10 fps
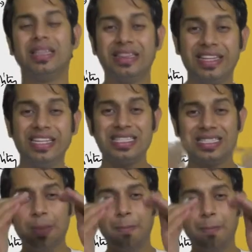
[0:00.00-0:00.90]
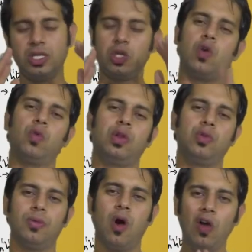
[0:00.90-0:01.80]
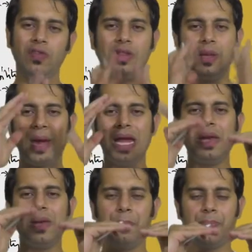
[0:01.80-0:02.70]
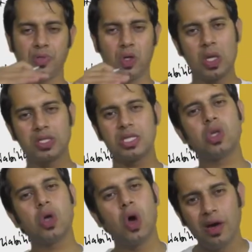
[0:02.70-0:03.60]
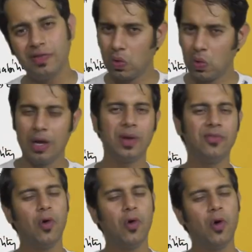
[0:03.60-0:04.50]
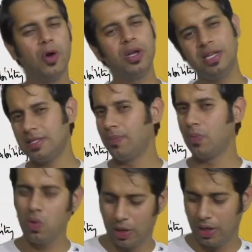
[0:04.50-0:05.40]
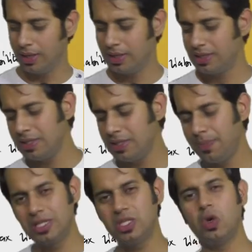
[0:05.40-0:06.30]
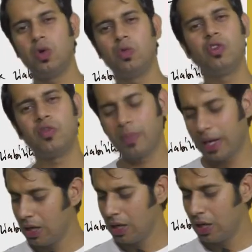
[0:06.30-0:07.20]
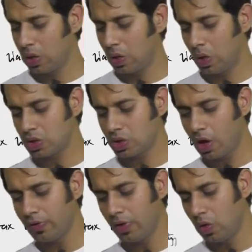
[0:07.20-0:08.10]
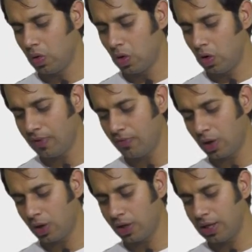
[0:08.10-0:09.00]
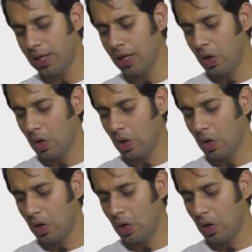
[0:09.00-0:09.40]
This is the basic overview of the main clauses of rule number 43 sub rule 1. This is the basic overview of main clauses of rule number 43